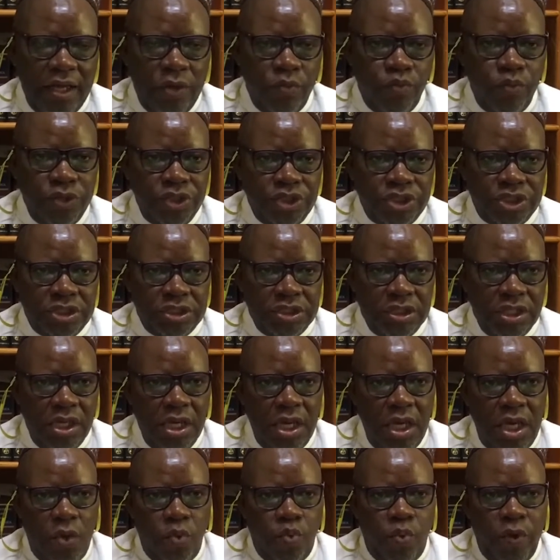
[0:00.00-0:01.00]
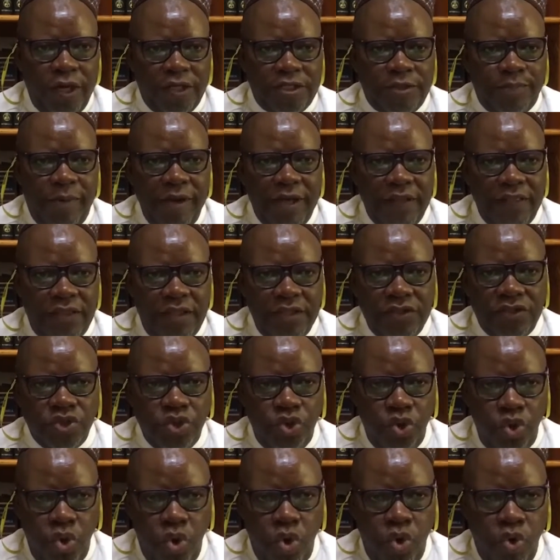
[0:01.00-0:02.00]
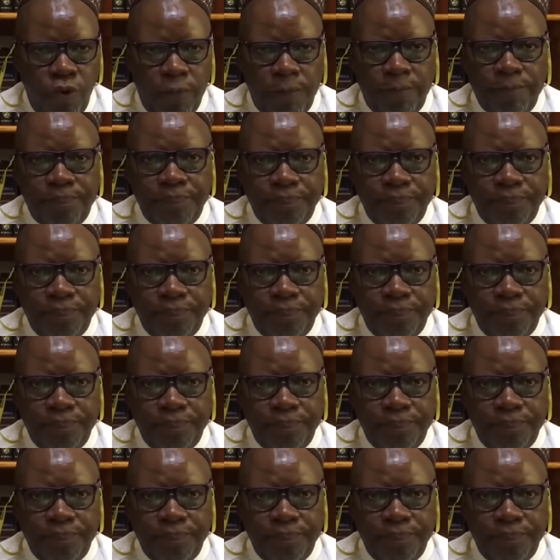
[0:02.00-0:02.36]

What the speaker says: Wish. We expect this law